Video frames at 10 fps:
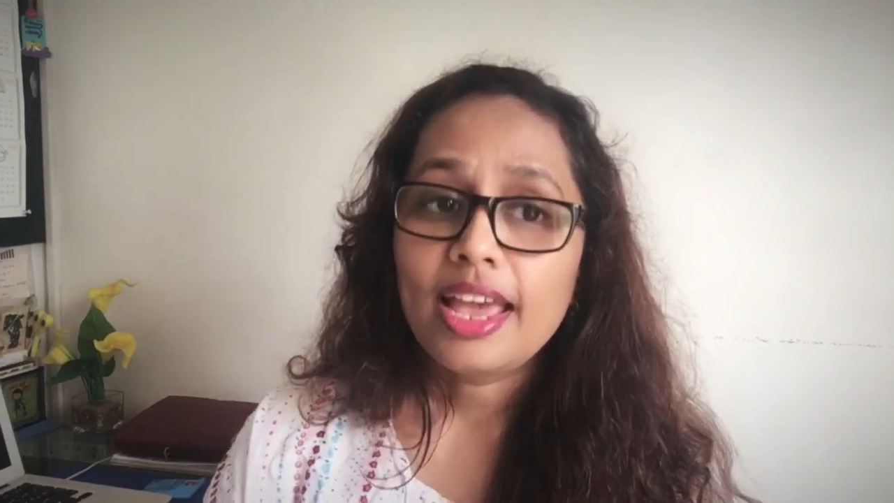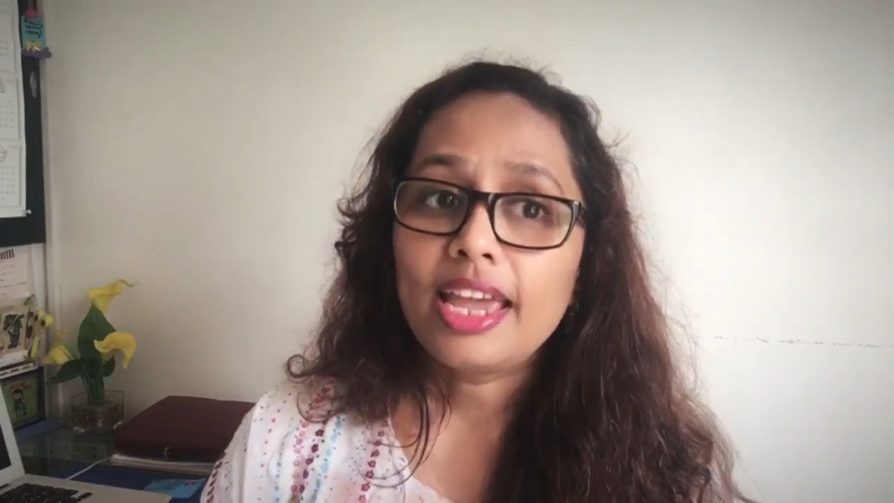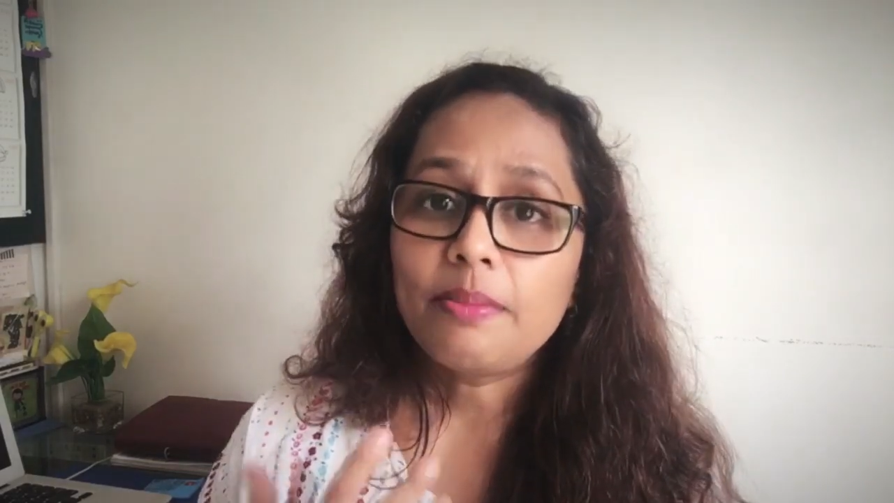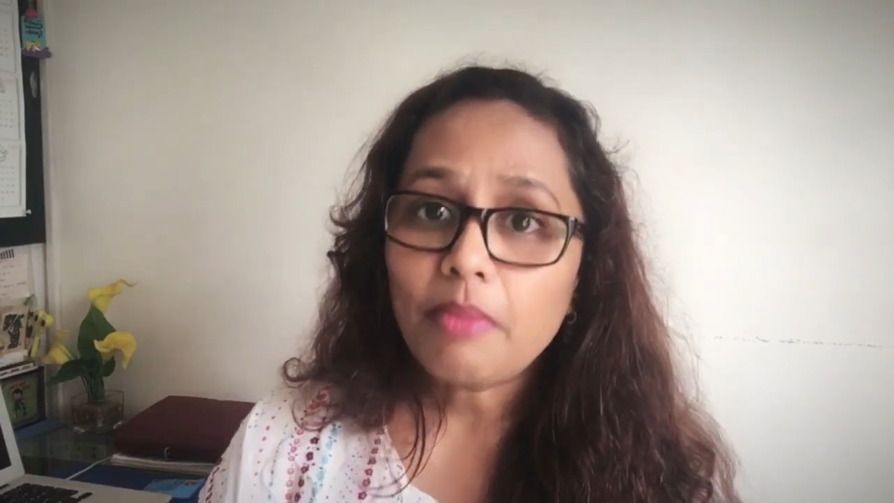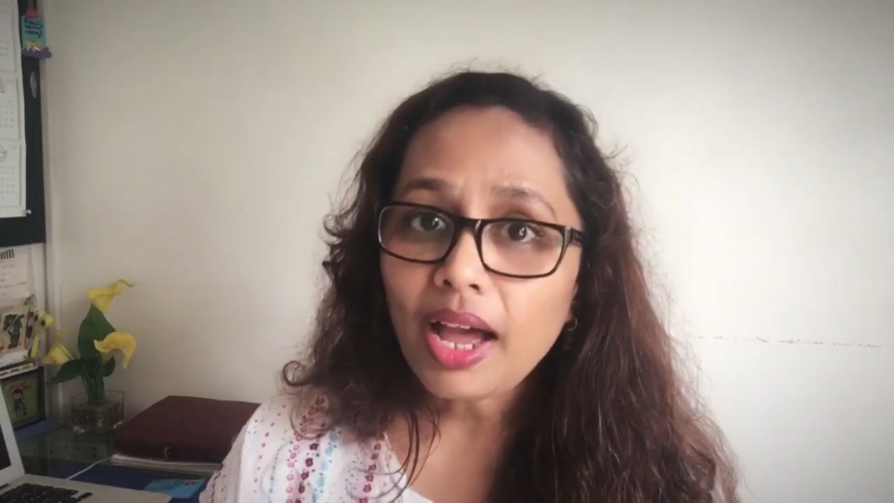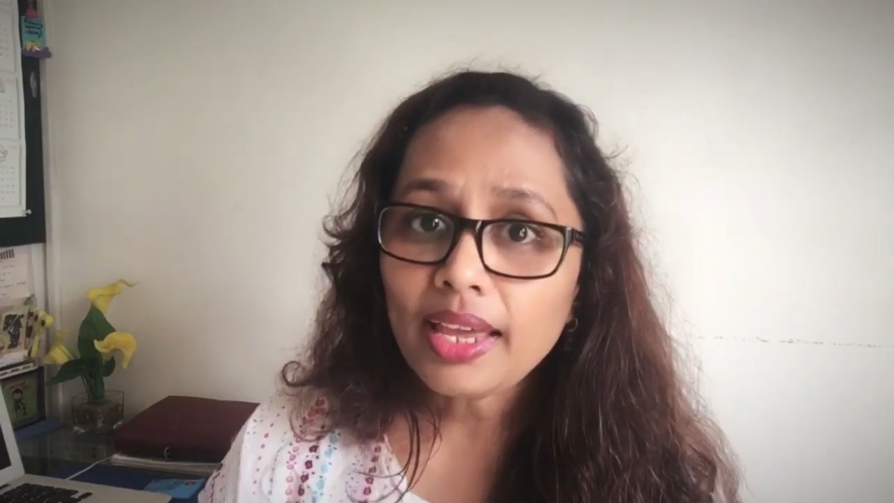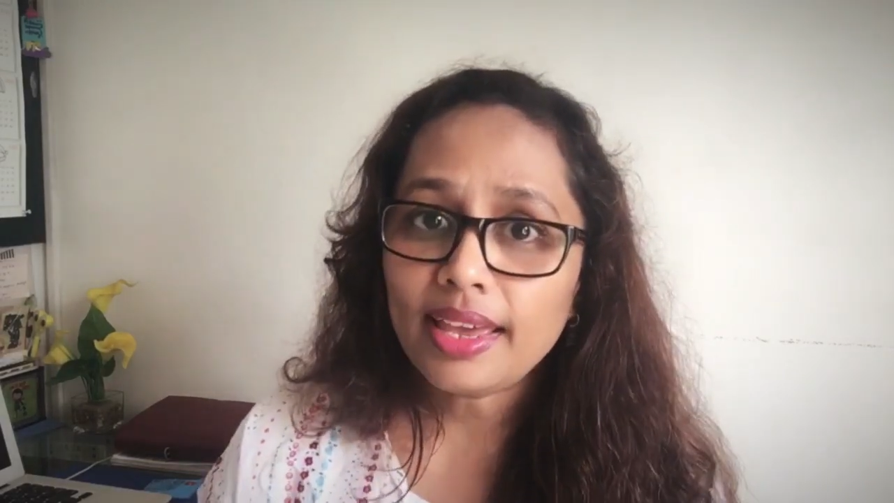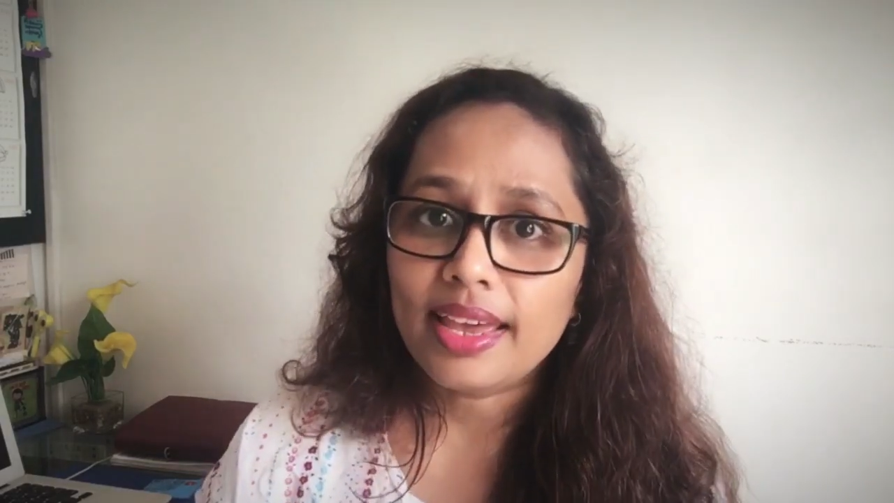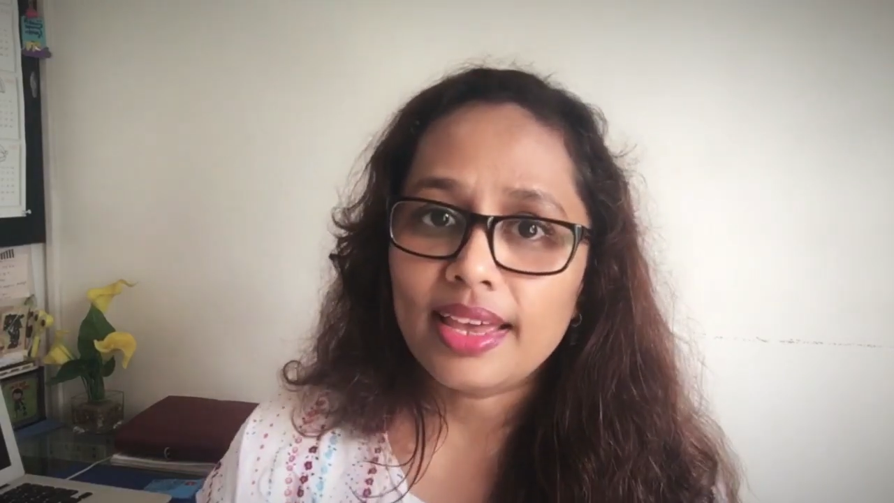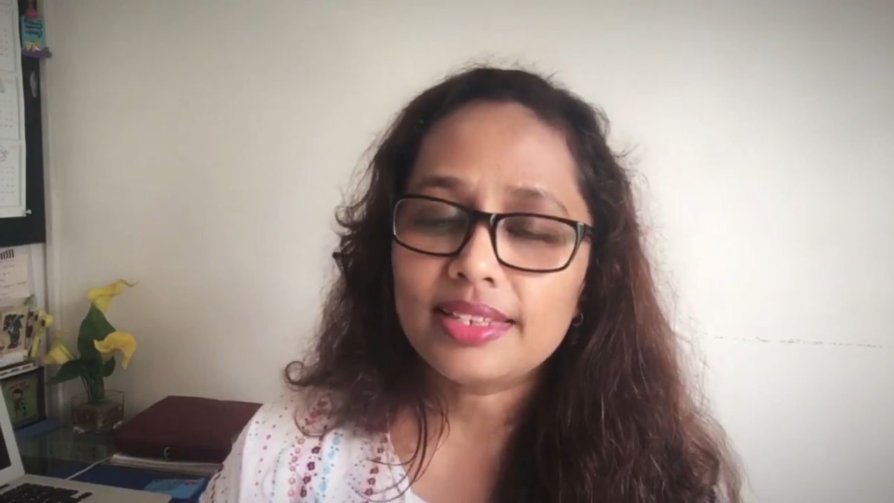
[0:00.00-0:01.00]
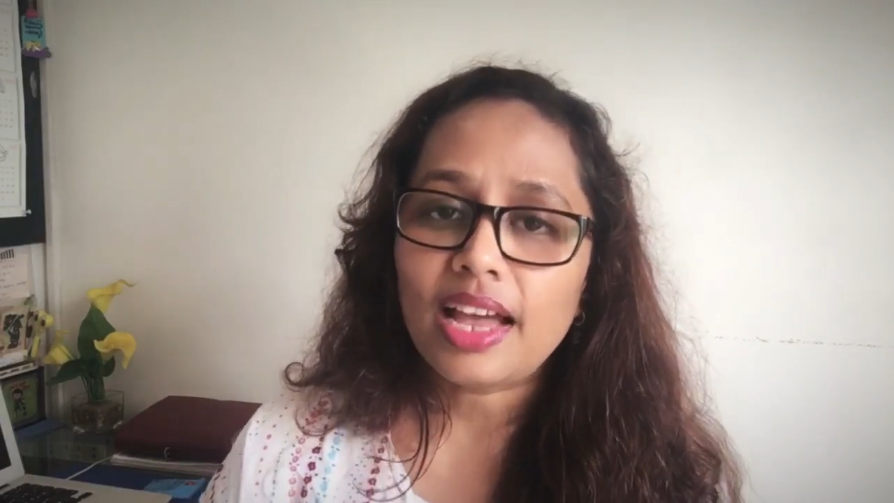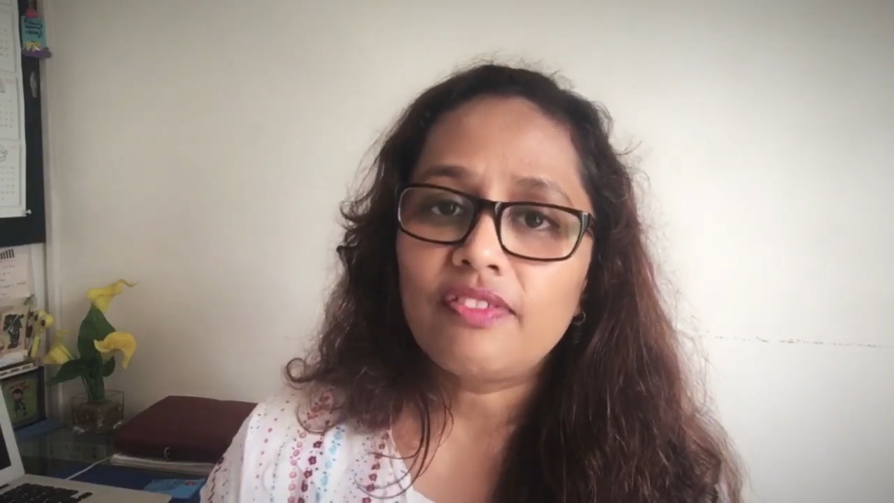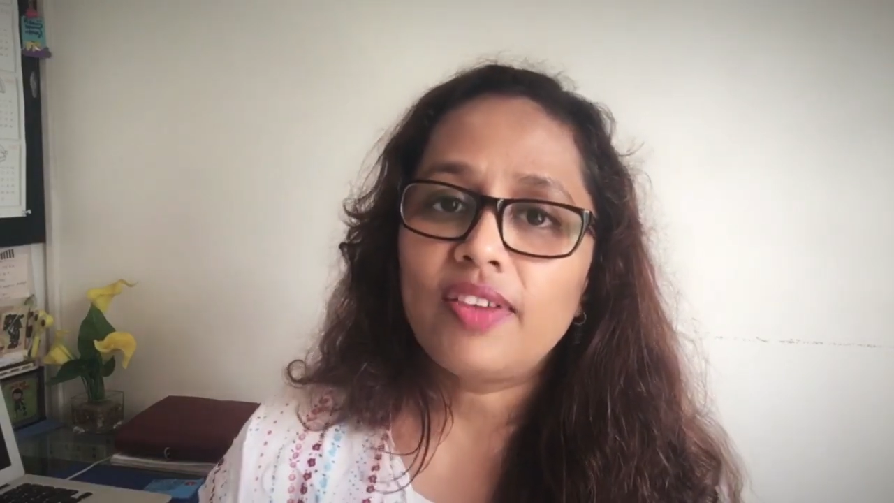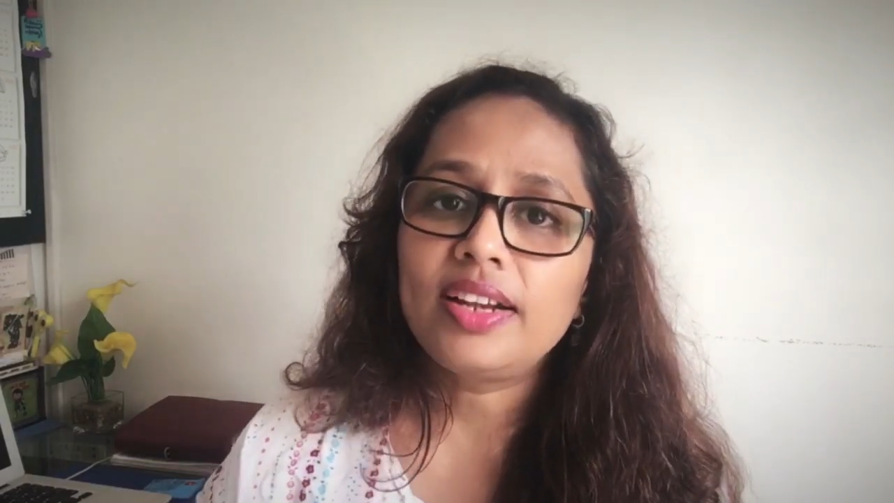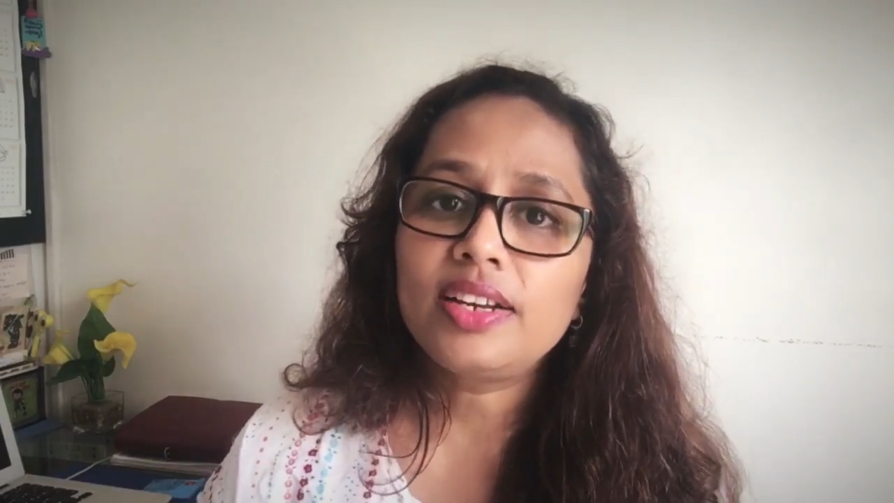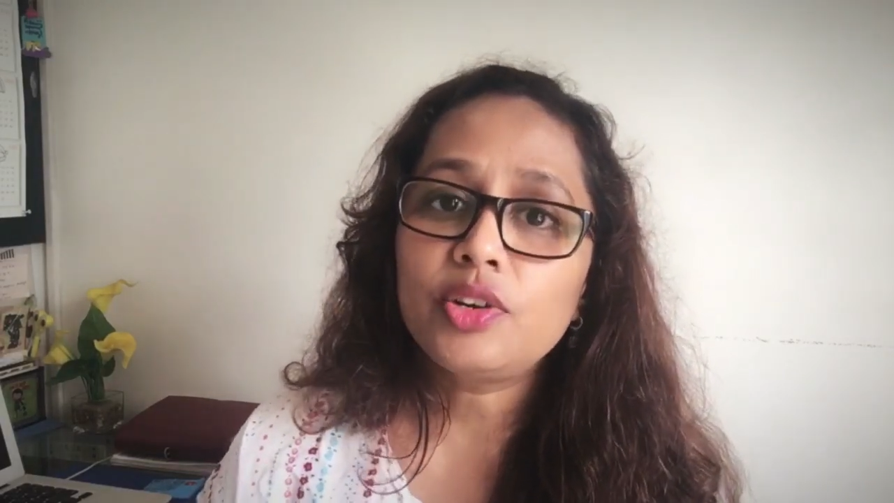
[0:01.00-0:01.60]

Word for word: In my case, I felt